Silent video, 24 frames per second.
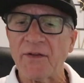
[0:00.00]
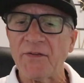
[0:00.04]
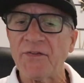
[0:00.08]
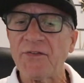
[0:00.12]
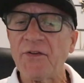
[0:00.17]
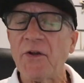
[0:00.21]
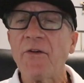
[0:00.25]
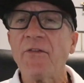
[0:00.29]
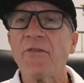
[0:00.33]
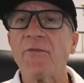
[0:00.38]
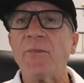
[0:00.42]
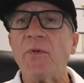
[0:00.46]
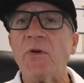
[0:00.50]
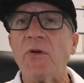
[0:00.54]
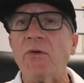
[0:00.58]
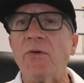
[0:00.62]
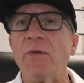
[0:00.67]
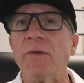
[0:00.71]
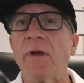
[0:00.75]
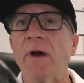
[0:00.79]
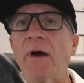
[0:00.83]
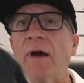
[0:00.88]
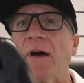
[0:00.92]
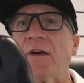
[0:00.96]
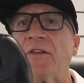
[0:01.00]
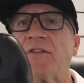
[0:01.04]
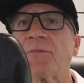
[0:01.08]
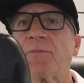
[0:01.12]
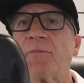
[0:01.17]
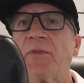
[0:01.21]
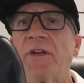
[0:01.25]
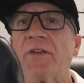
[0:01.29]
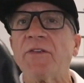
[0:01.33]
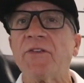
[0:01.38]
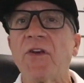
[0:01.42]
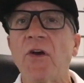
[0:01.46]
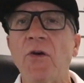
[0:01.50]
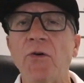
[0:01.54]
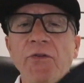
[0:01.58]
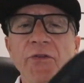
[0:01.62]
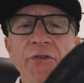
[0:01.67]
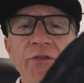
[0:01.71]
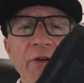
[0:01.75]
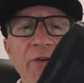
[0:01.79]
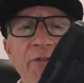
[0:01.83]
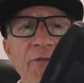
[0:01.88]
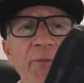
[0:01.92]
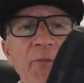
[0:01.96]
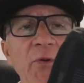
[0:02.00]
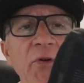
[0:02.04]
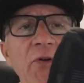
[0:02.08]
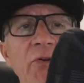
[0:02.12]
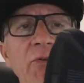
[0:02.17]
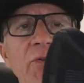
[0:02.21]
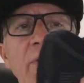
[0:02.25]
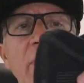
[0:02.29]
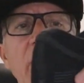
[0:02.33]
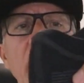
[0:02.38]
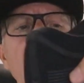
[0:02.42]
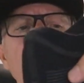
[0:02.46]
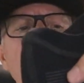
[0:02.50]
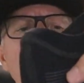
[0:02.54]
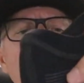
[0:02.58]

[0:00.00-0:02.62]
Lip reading: surf boot, split toe surf boot.